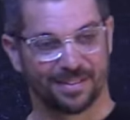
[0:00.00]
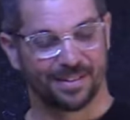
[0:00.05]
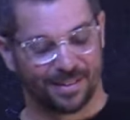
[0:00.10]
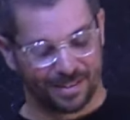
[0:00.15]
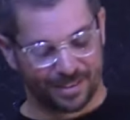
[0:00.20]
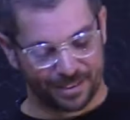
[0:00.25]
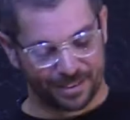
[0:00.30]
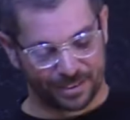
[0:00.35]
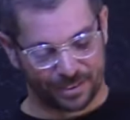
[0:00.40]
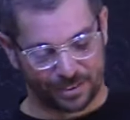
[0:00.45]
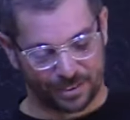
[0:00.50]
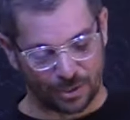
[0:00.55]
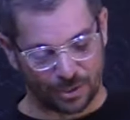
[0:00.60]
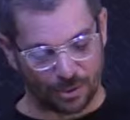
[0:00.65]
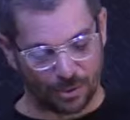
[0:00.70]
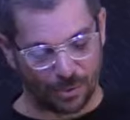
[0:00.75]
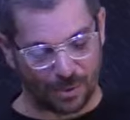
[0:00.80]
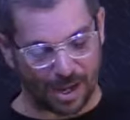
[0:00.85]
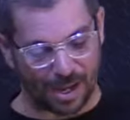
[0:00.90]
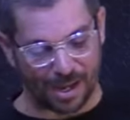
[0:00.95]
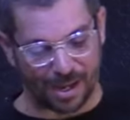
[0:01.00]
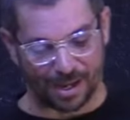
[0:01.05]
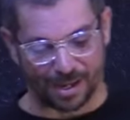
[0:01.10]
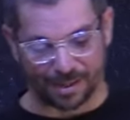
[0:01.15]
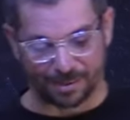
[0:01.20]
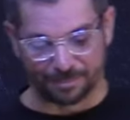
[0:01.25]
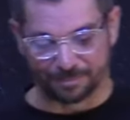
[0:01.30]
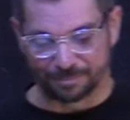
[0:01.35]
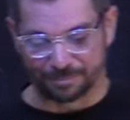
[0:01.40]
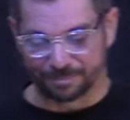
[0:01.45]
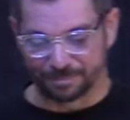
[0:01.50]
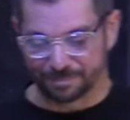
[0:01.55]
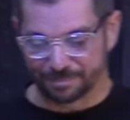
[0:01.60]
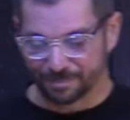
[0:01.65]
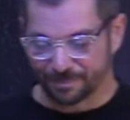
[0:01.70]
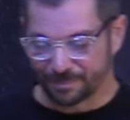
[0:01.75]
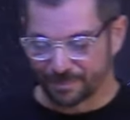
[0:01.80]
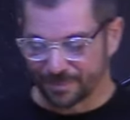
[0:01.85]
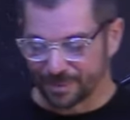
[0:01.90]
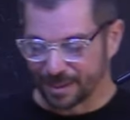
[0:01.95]
So um,
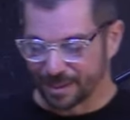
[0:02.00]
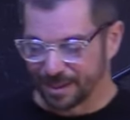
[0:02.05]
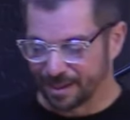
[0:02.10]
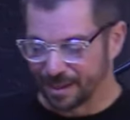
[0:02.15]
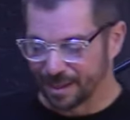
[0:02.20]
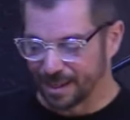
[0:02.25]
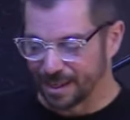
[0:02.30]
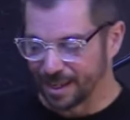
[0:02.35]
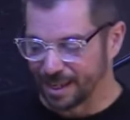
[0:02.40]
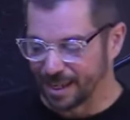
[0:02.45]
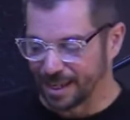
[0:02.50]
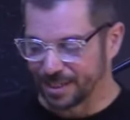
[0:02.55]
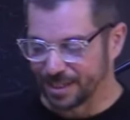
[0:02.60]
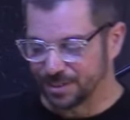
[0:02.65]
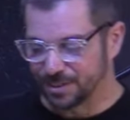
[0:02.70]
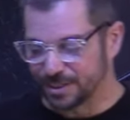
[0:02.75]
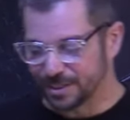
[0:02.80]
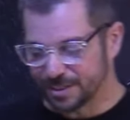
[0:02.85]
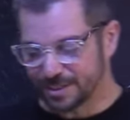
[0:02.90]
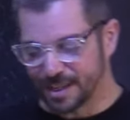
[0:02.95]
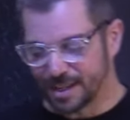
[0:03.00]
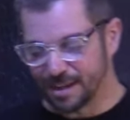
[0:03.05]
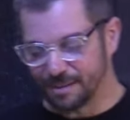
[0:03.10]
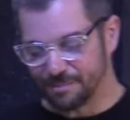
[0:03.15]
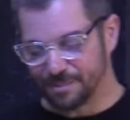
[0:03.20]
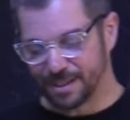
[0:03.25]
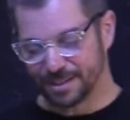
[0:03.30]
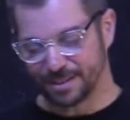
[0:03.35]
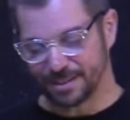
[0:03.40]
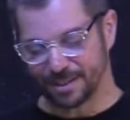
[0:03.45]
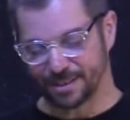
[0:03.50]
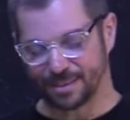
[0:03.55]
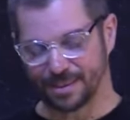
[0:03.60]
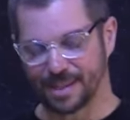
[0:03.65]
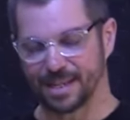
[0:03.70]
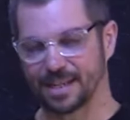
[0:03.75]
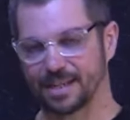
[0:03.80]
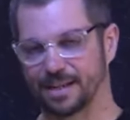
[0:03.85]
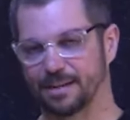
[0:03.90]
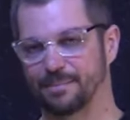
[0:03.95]
it just got me to
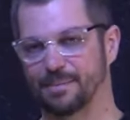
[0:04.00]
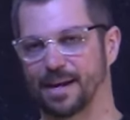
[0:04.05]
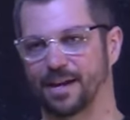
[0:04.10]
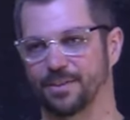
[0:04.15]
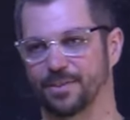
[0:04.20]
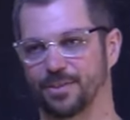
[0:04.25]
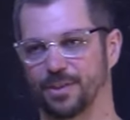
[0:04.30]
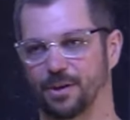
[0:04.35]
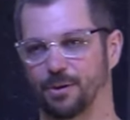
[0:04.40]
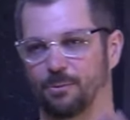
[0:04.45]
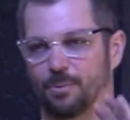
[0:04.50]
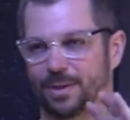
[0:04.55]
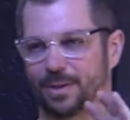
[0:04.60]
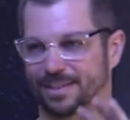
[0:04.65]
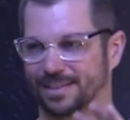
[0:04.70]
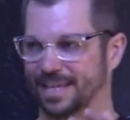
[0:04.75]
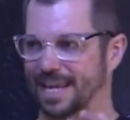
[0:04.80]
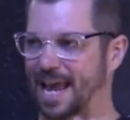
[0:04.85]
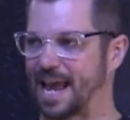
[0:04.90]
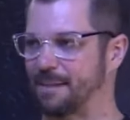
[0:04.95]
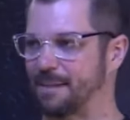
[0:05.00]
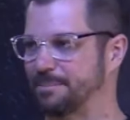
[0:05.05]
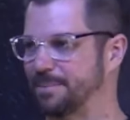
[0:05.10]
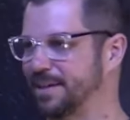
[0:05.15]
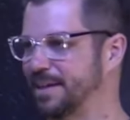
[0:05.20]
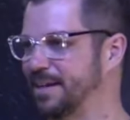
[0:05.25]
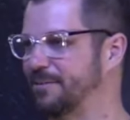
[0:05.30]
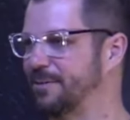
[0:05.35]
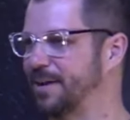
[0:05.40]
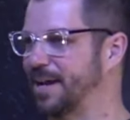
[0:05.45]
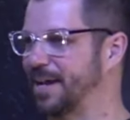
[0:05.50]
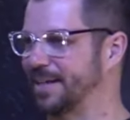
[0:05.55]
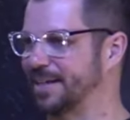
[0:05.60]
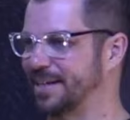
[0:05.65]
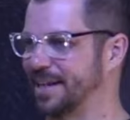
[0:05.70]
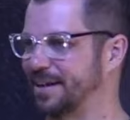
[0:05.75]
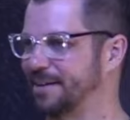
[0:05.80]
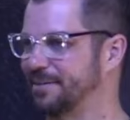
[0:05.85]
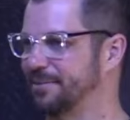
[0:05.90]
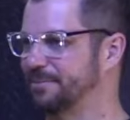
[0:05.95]
thinking about, though, what's happening right
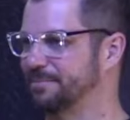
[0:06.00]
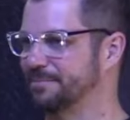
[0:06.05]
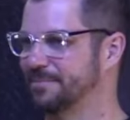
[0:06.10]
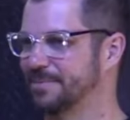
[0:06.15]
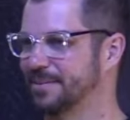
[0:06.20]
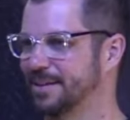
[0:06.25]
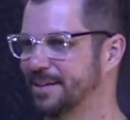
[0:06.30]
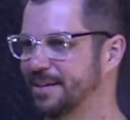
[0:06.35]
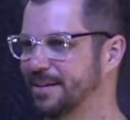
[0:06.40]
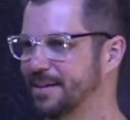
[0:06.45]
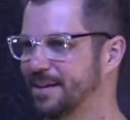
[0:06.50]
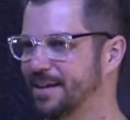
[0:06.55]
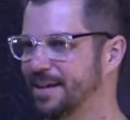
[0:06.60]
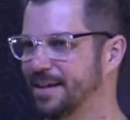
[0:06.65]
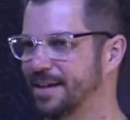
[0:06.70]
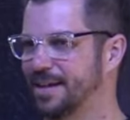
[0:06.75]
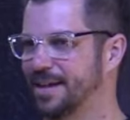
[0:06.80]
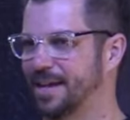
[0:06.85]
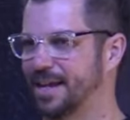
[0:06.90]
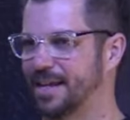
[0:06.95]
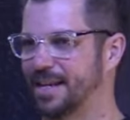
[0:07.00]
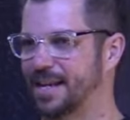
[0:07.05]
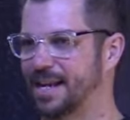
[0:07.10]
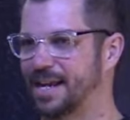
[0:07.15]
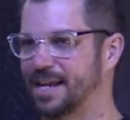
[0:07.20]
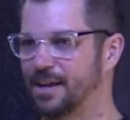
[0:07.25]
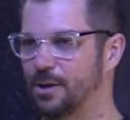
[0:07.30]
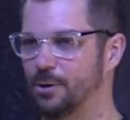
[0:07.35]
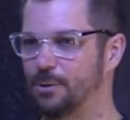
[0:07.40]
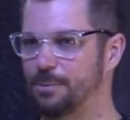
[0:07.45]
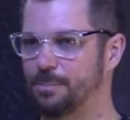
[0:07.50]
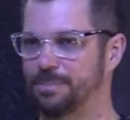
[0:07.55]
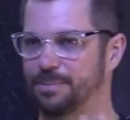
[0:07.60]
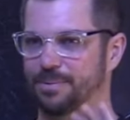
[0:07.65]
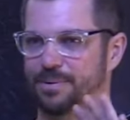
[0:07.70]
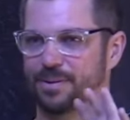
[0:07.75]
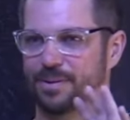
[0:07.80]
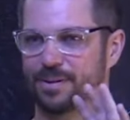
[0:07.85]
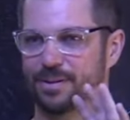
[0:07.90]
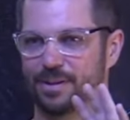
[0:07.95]
now. And I hope
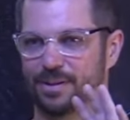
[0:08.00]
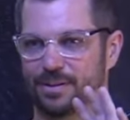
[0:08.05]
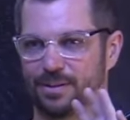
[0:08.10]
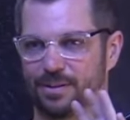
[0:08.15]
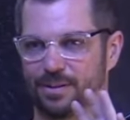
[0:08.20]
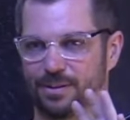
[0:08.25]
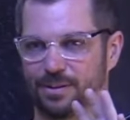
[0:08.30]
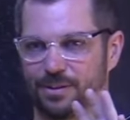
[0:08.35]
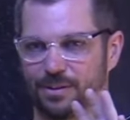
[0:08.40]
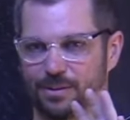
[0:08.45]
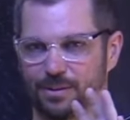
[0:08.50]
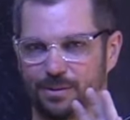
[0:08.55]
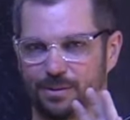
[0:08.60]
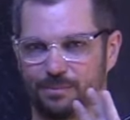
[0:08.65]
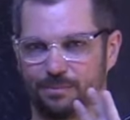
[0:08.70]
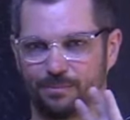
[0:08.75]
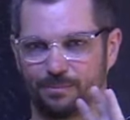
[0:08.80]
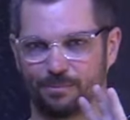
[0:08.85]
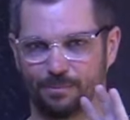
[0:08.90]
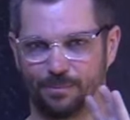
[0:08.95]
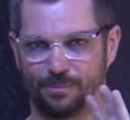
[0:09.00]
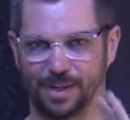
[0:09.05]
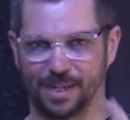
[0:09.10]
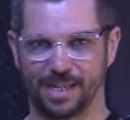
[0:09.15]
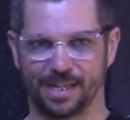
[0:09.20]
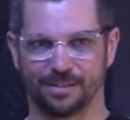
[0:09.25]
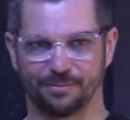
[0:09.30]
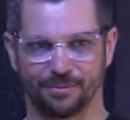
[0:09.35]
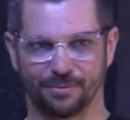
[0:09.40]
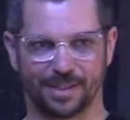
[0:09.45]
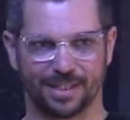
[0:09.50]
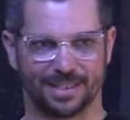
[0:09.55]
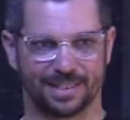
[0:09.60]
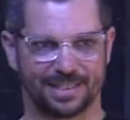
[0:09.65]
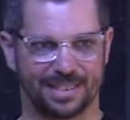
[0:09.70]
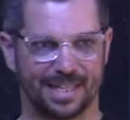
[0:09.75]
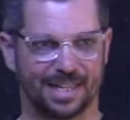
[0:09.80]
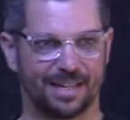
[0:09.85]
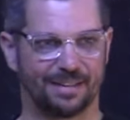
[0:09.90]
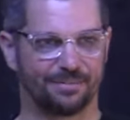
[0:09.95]
we can
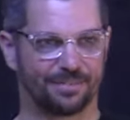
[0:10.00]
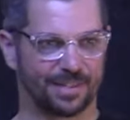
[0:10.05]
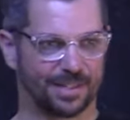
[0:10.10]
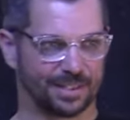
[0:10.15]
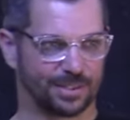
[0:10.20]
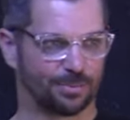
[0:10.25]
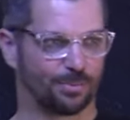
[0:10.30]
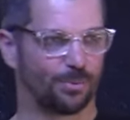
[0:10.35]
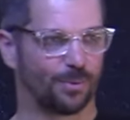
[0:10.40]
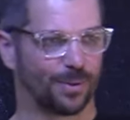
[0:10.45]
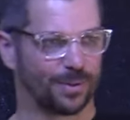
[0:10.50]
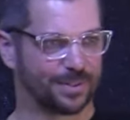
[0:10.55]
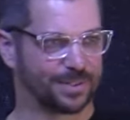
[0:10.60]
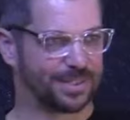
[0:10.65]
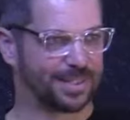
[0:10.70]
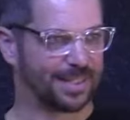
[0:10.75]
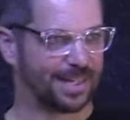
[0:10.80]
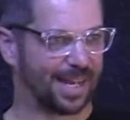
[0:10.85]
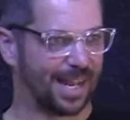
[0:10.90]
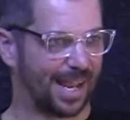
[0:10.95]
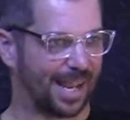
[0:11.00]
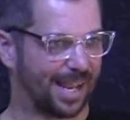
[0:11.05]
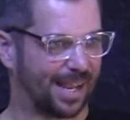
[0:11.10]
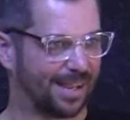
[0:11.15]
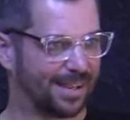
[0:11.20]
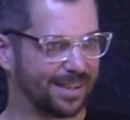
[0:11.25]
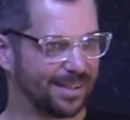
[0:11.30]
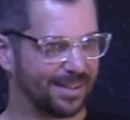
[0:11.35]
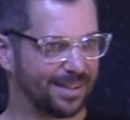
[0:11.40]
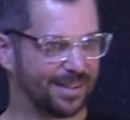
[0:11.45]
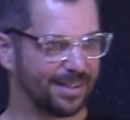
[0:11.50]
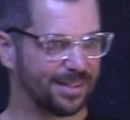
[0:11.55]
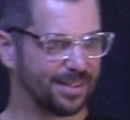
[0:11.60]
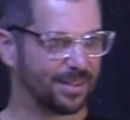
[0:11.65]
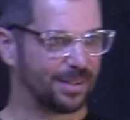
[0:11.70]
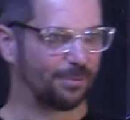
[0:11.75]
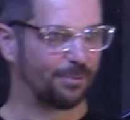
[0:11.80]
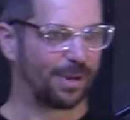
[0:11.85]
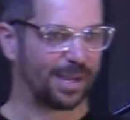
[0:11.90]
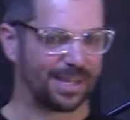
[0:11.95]
receive this word today
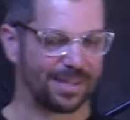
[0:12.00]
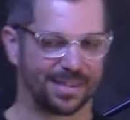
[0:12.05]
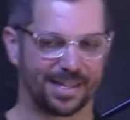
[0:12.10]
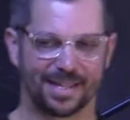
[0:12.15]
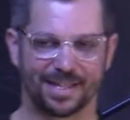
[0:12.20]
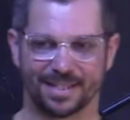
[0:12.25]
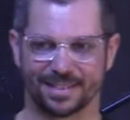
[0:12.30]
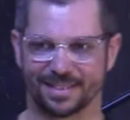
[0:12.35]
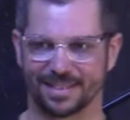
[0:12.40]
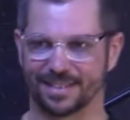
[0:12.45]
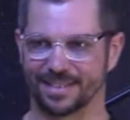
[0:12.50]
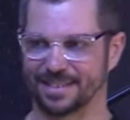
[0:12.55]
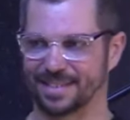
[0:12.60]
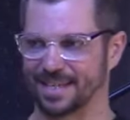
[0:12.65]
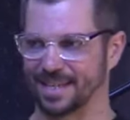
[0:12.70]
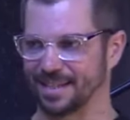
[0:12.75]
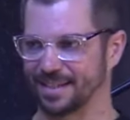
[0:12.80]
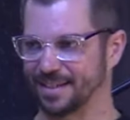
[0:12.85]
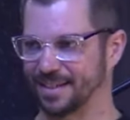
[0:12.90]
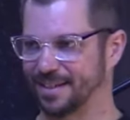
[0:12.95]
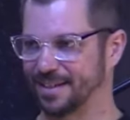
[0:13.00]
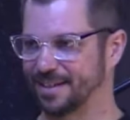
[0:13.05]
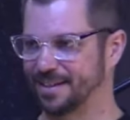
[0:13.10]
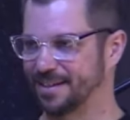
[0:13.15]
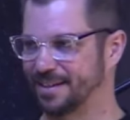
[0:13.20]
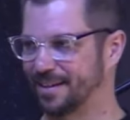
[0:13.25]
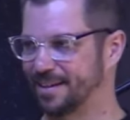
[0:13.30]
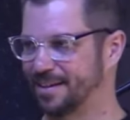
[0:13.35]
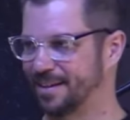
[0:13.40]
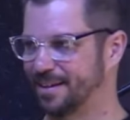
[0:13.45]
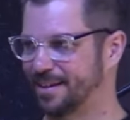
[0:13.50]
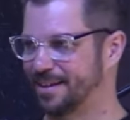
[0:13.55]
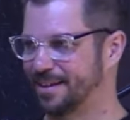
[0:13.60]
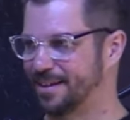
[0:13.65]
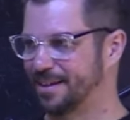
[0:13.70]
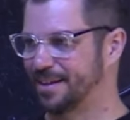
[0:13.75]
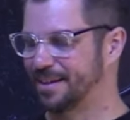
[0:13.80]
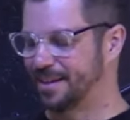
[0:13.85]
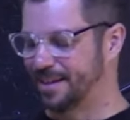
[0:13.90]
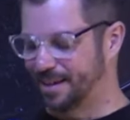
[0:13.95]
the way that it's intended,
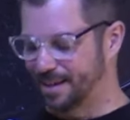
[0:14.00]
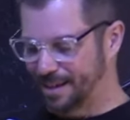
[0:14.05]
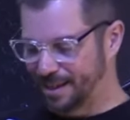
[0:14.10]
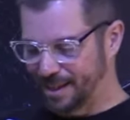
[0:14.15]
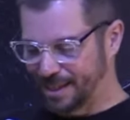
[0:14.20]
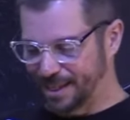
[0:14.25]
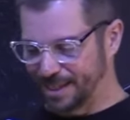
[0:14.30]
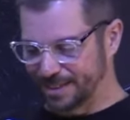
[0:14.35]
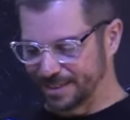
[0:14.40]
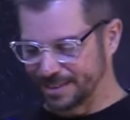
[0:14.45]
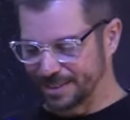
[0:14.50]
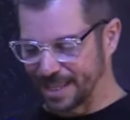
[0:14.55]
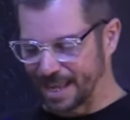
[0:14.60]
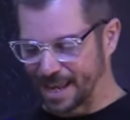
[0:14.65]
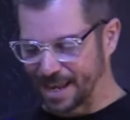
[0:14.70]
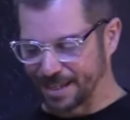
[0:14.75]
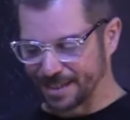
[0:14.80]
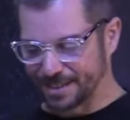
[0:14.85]
is that